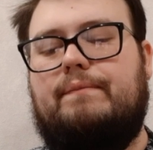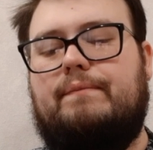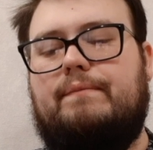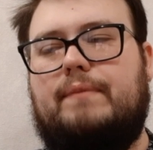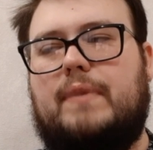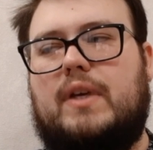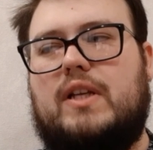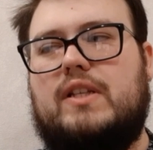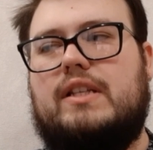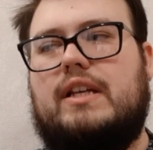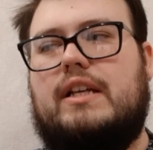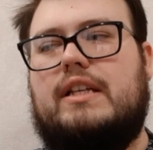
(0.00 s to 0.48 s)

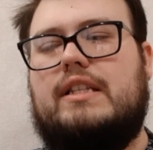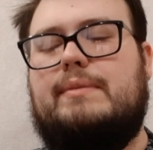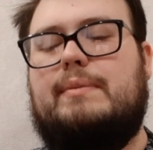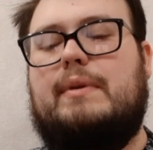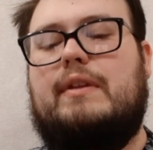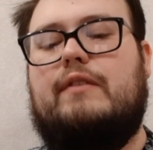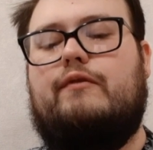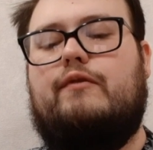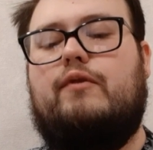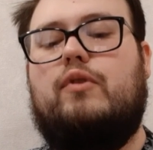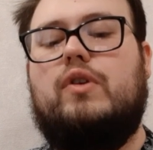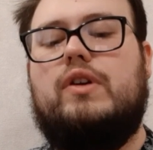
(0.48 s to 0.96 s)
because like it's been
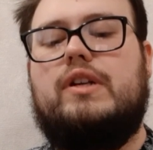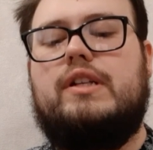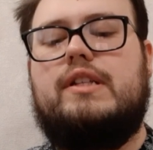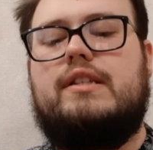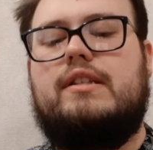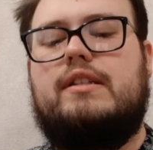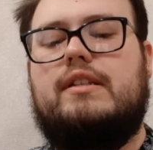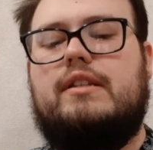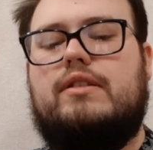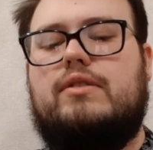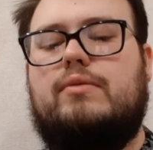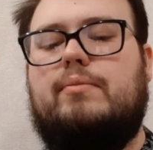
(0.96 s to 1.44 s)

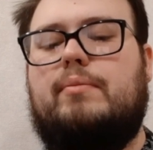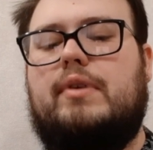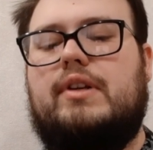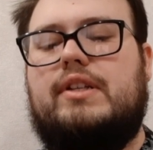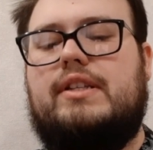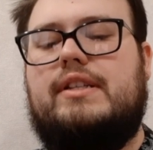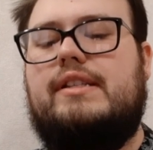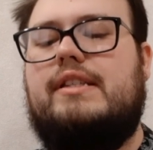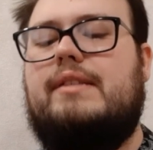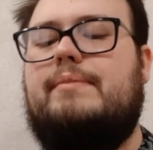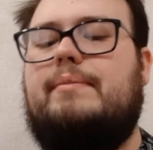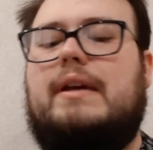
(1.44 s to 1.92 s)
forced to
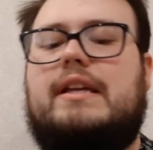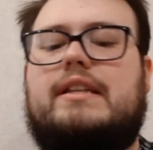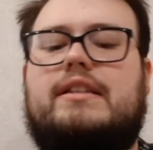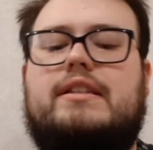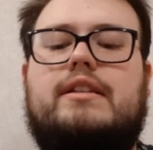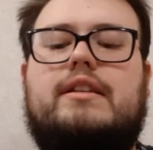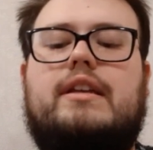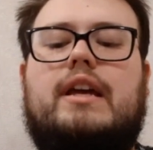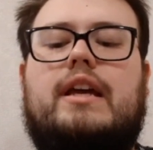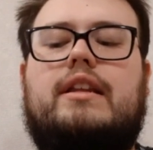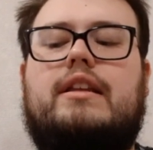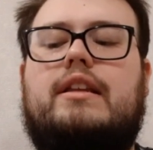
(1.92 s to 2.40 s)
participate
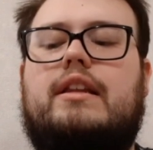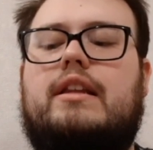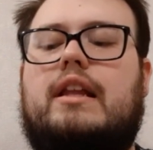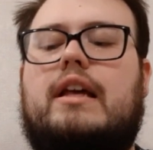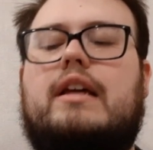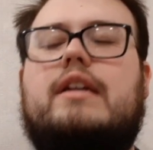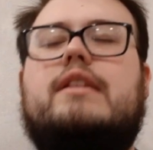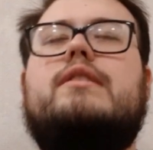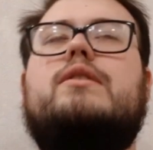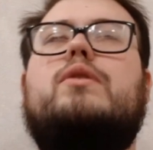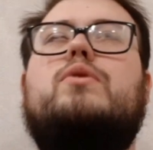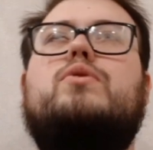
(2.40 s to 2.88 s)
in any
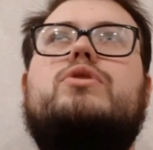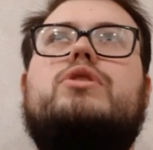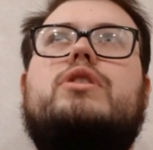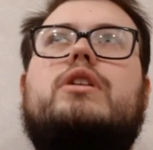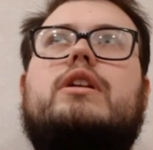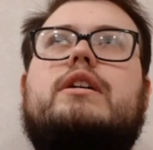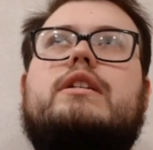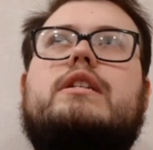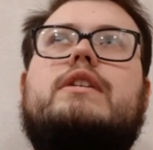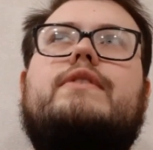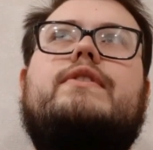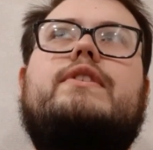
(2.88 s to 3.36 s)
like social
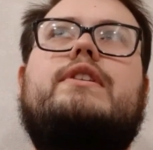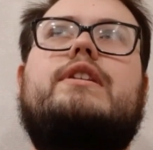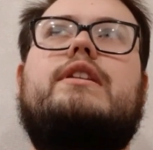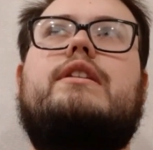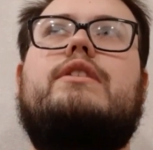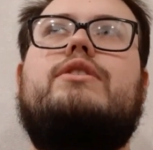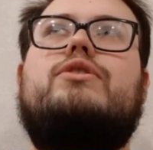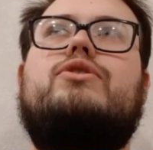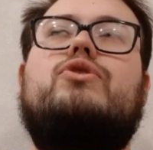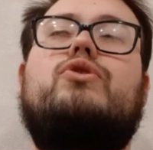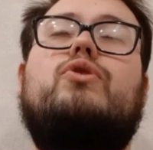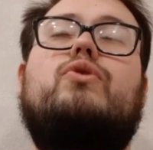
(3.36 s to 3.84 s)
activity
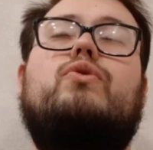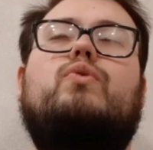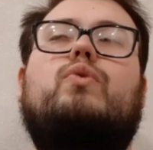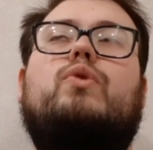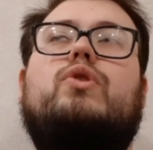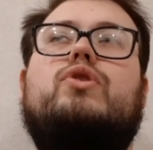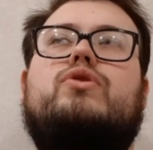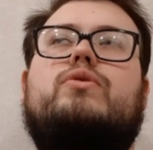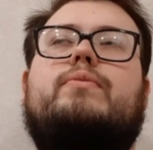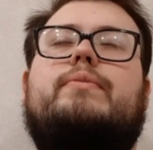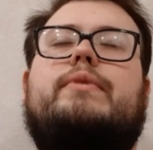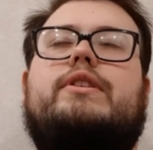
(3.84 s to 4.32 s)
that you don't
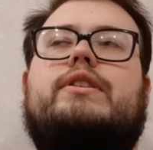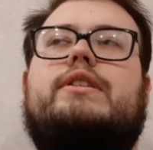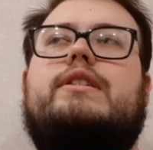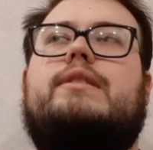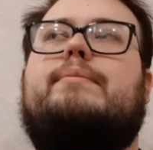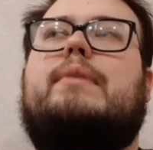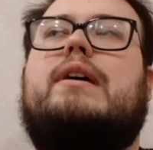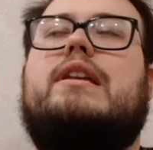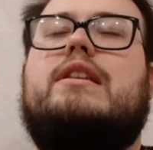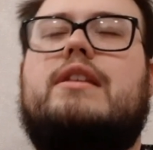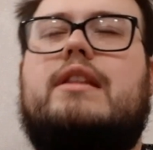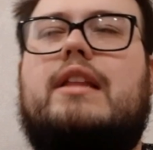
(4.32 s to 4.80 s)
want to
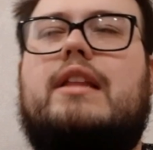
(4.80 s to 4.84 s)
participate in,